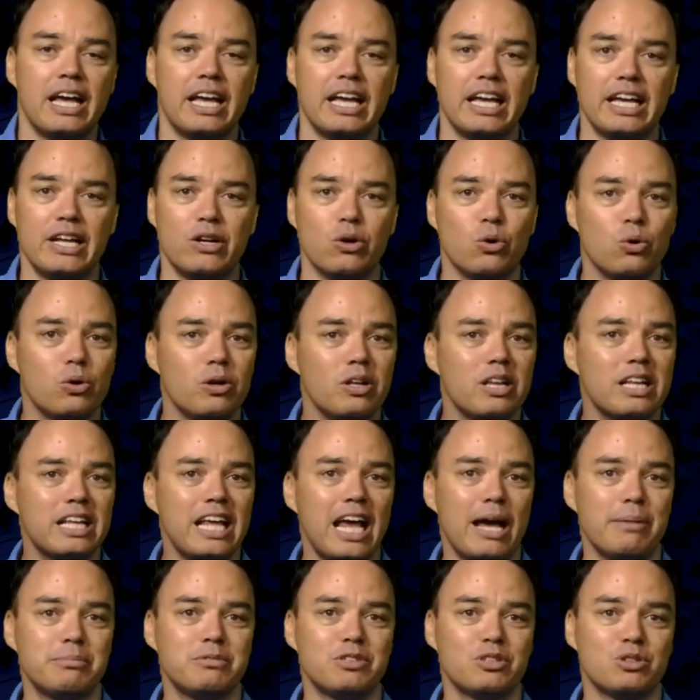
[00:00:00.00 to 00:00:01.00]
In order to
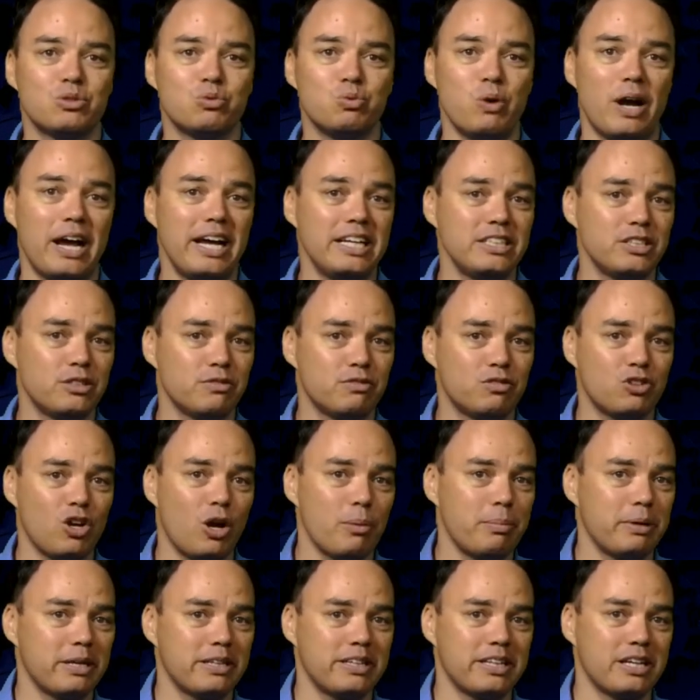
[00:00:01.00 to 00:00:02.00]
capture the range of
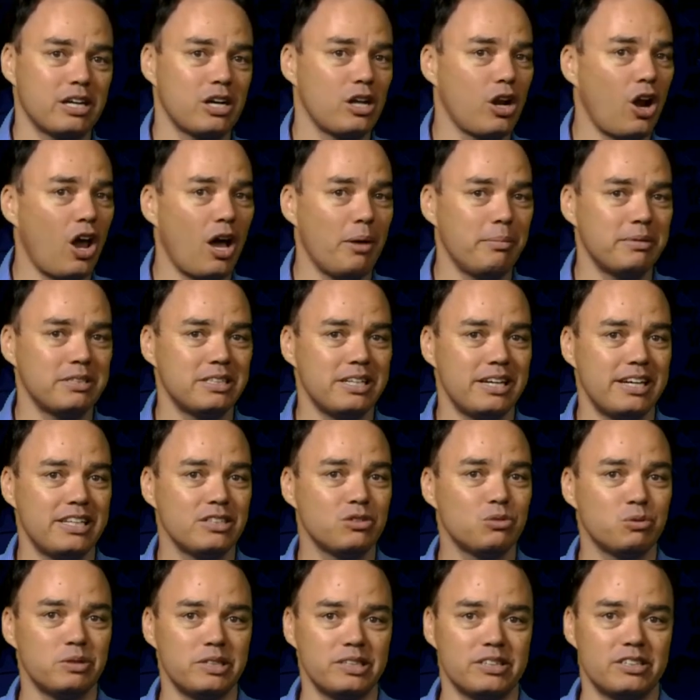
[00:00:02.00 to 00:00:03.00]
topics in climate
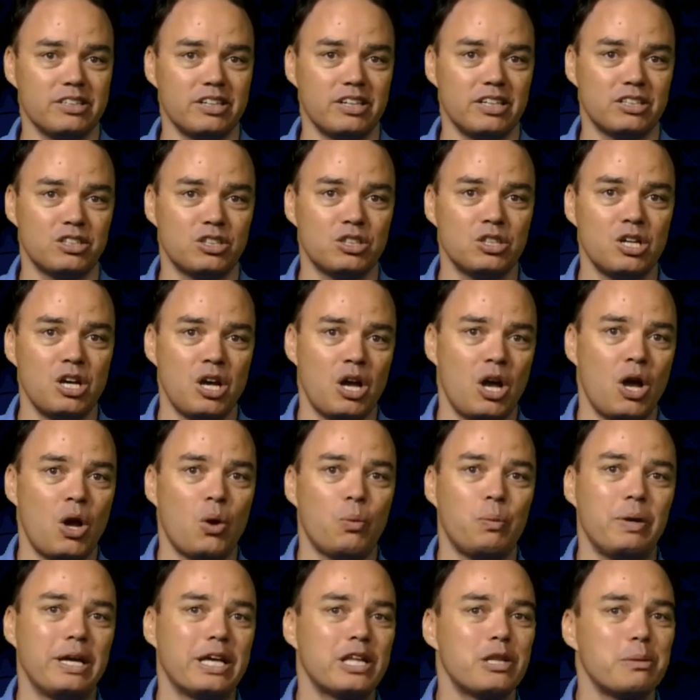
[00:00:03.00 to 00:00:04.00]
change research,
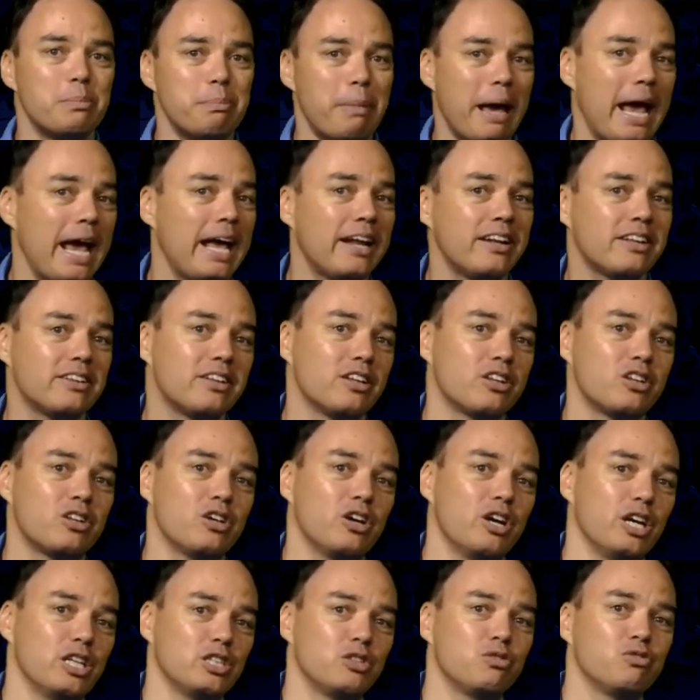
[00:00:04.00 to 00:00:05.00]
we expanded the
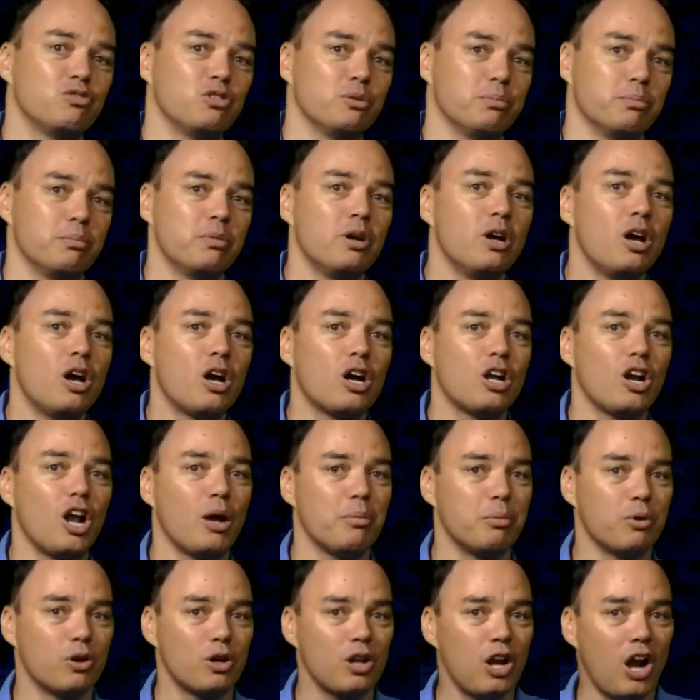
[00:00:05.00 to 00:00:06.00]
search from
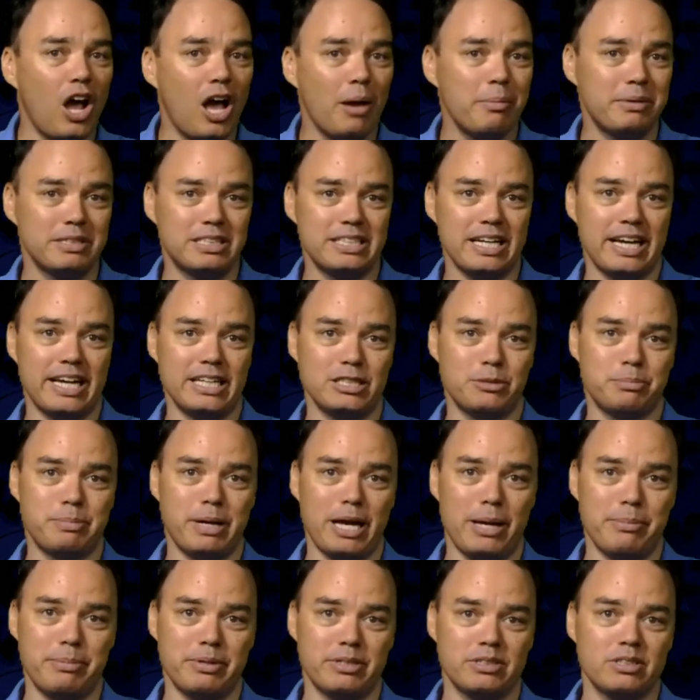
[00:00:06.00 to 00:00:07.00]
global climate change
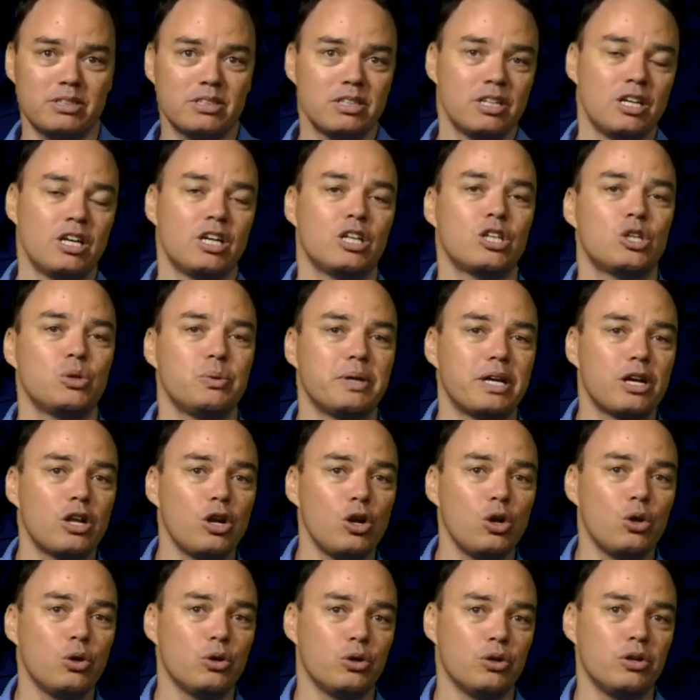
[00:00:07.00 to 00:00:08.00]
papers to
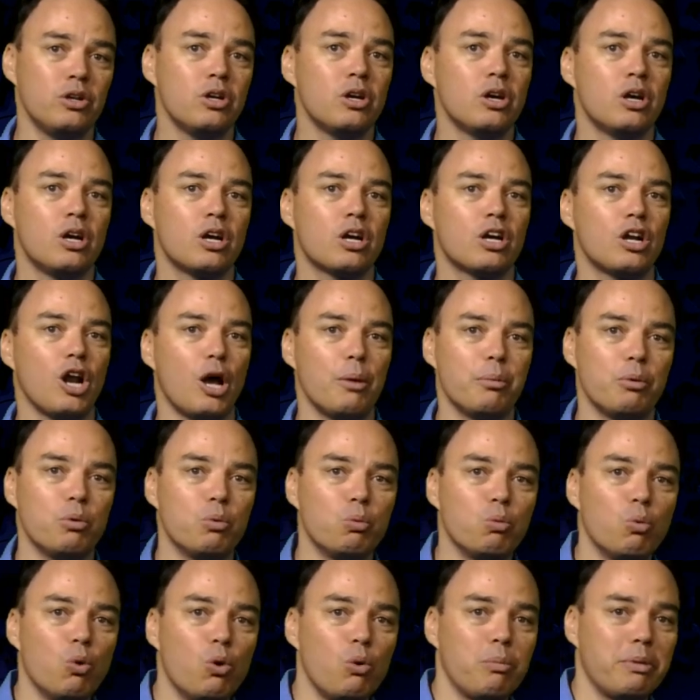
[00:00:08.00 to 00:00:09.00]
include global
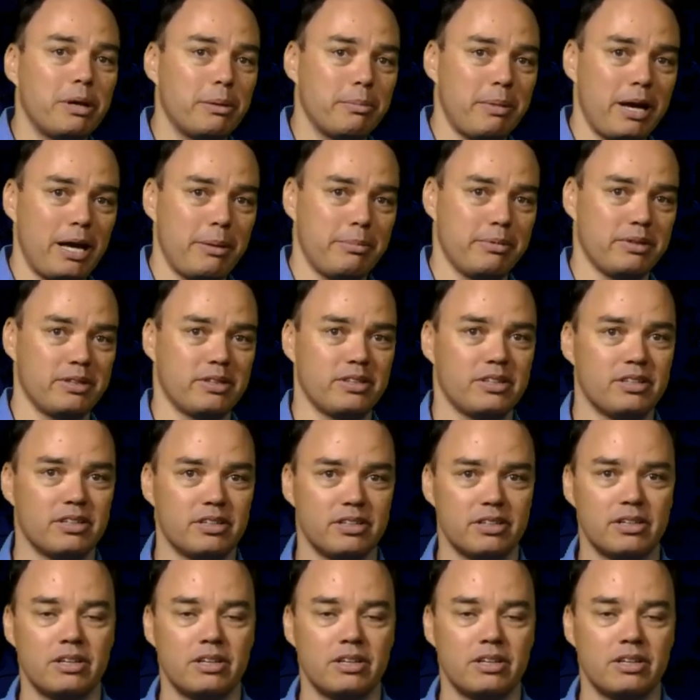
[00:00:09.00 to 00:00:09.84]
warming papers.